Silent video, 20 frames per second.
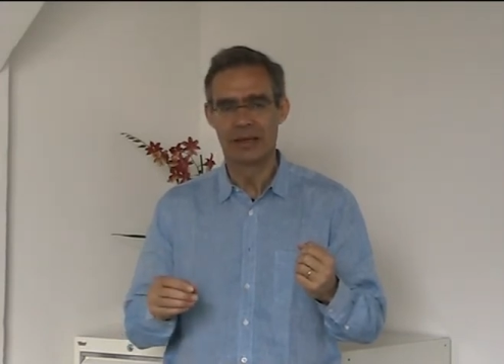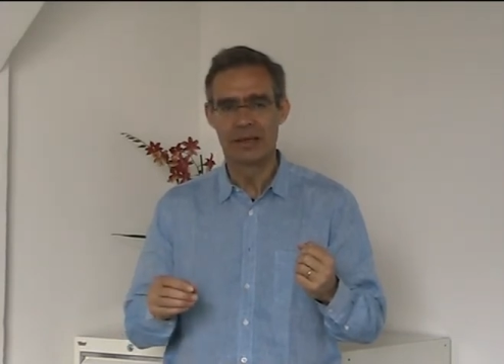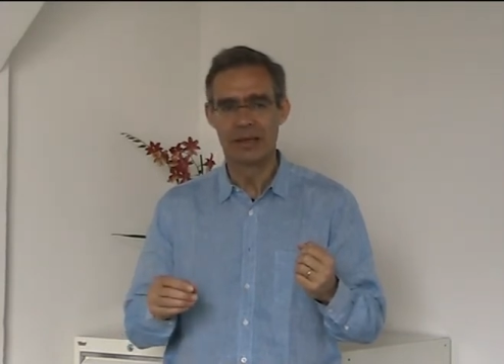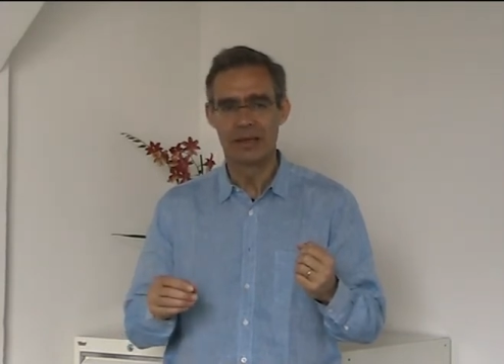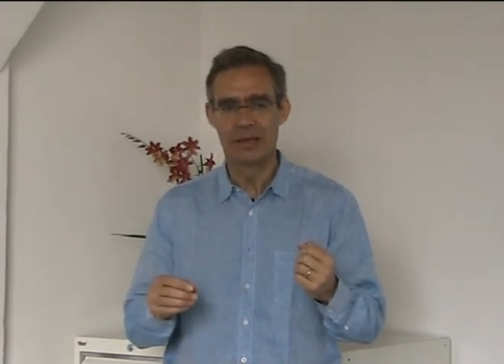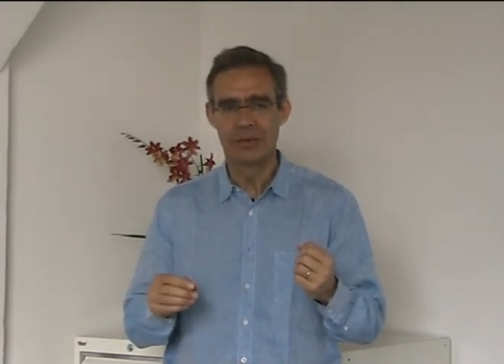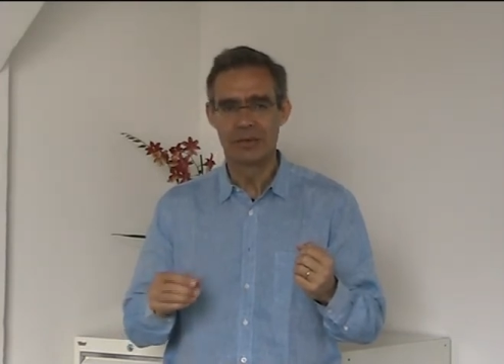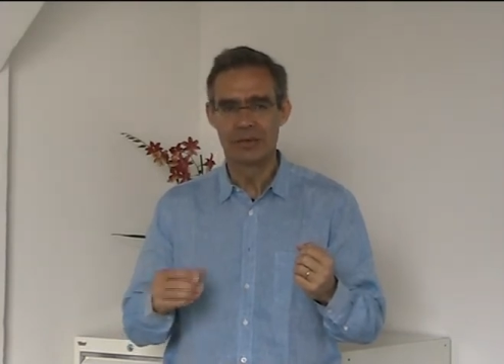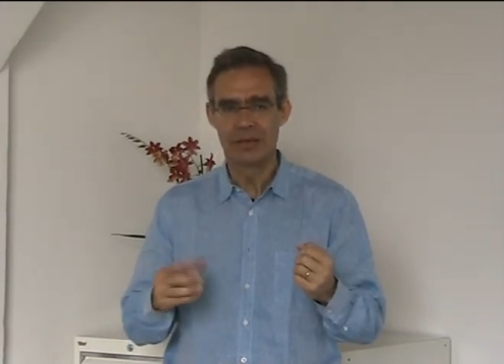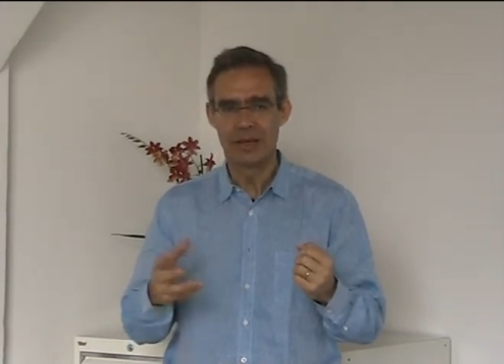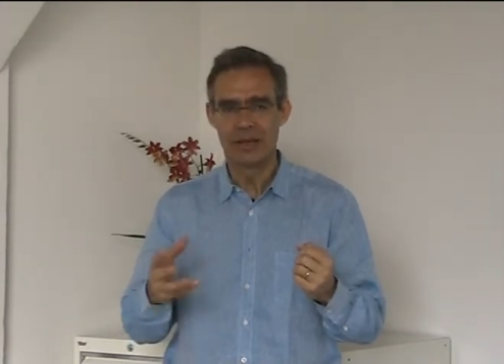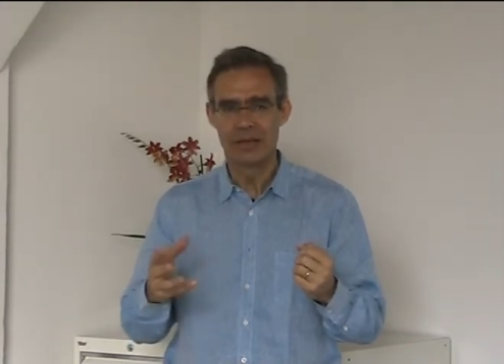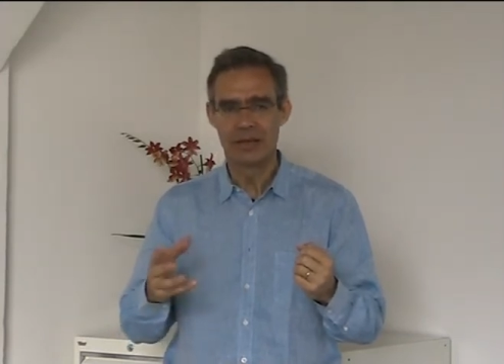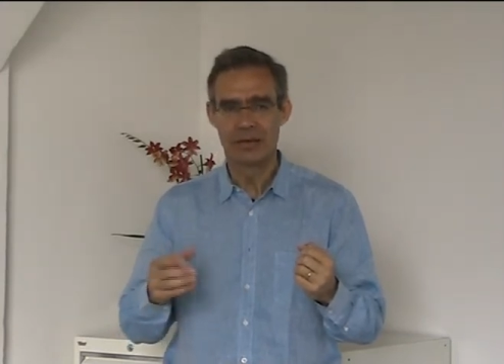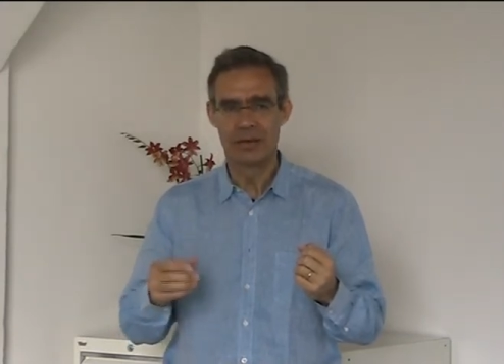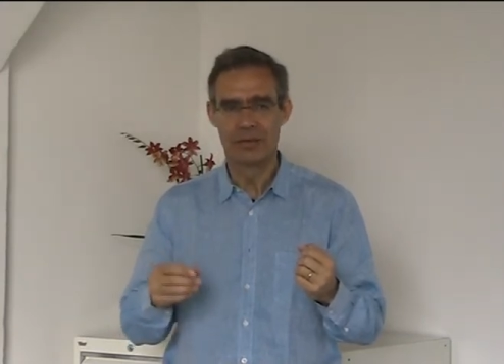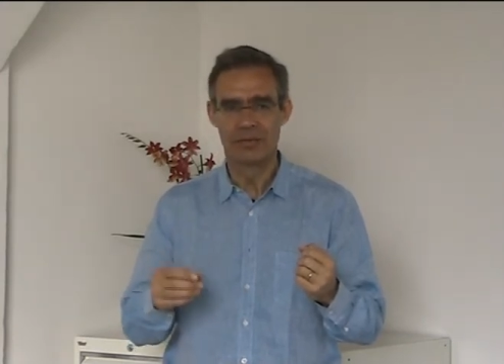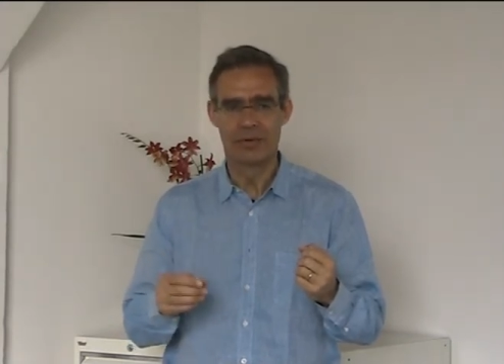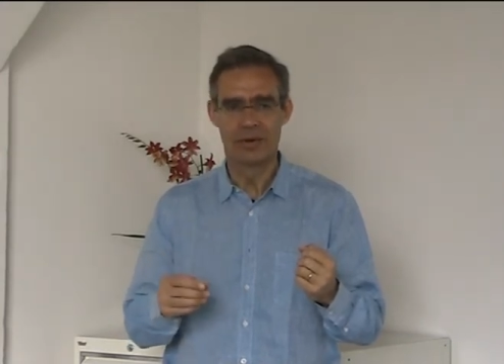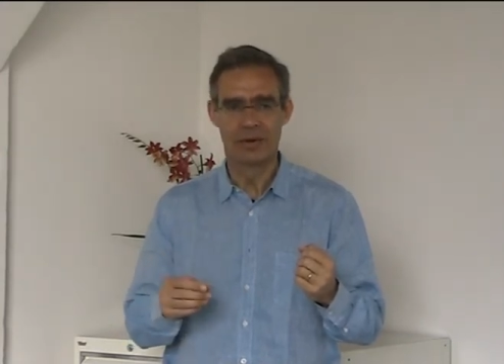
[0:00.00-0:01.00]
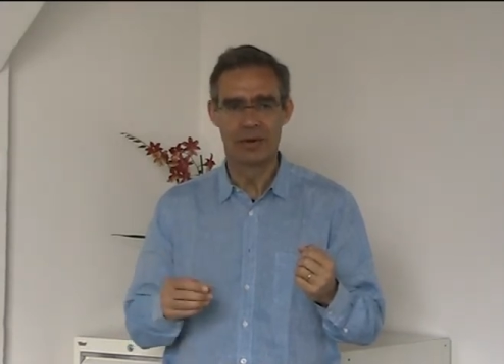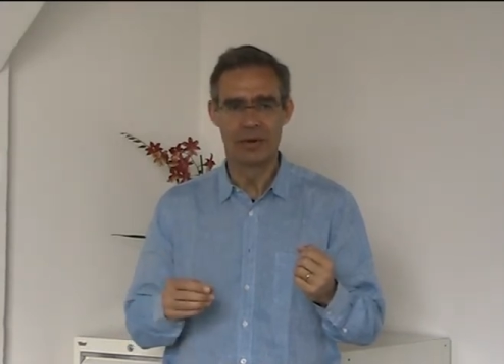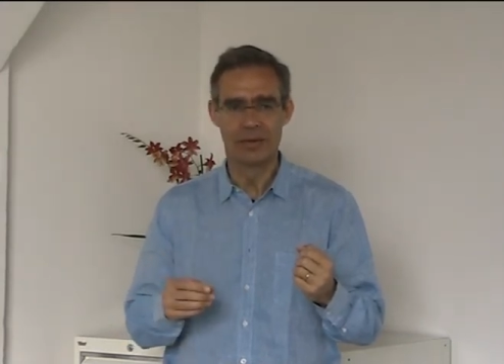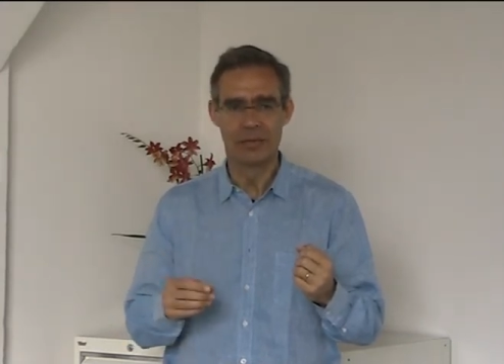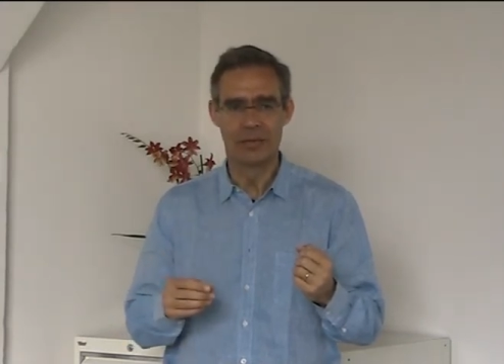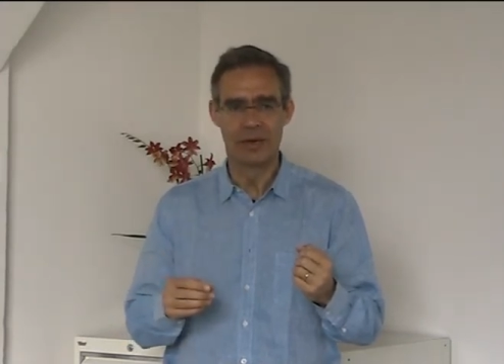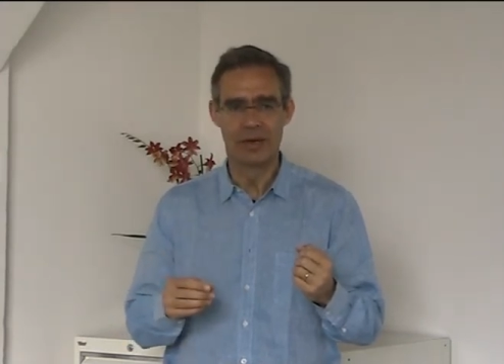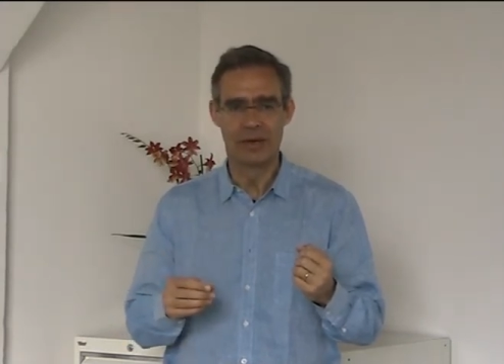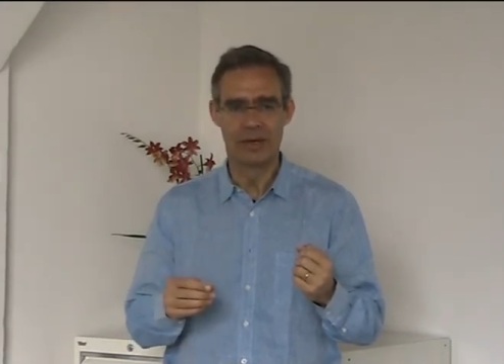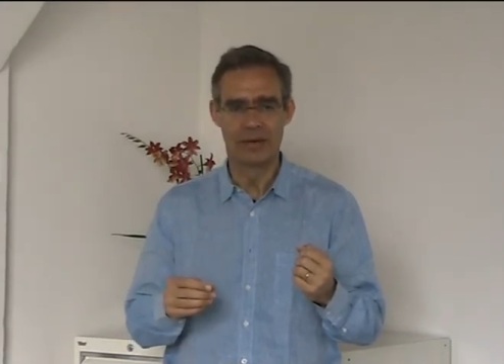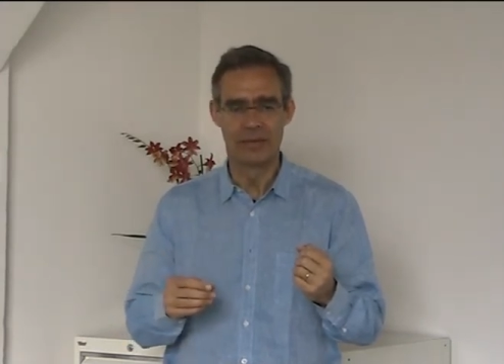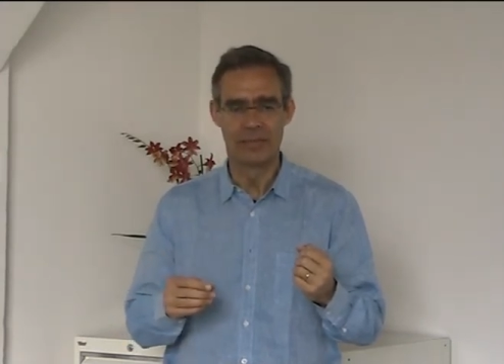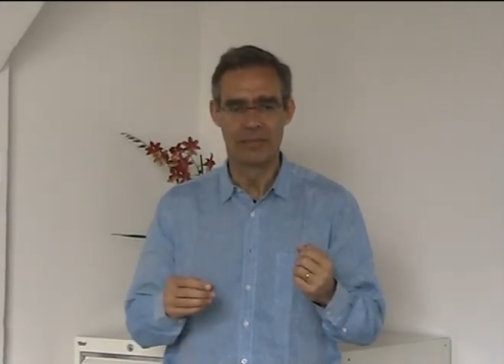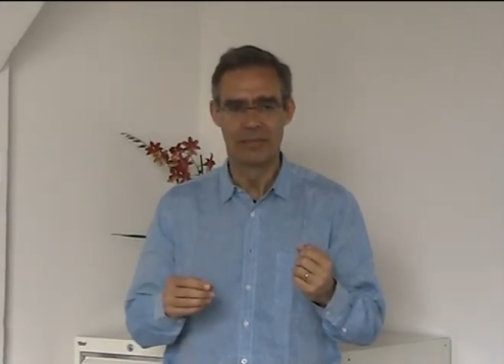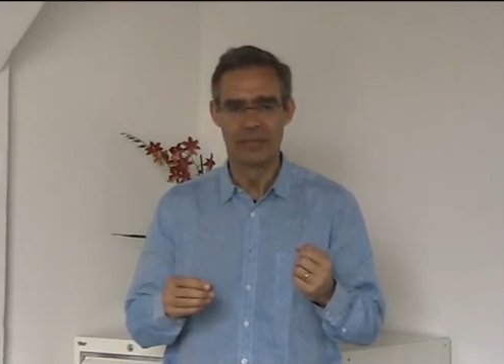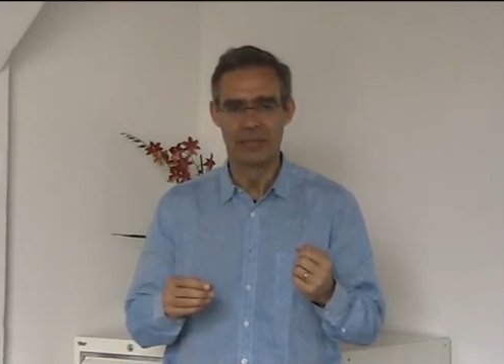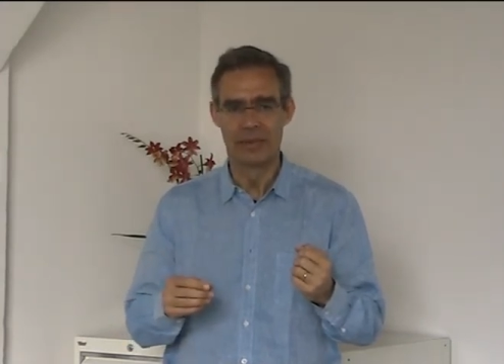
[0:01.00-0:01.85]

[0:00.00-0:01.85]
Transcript: and they do that in the following way.